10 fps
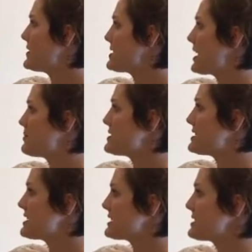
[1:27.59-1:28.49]
times
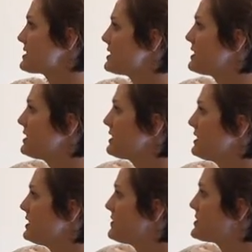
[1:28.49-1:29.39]
6
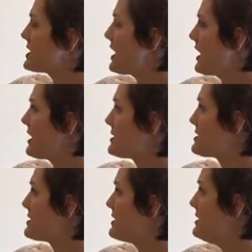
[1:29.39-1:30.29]
gives
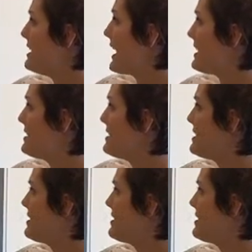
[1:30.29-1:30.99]
us 90.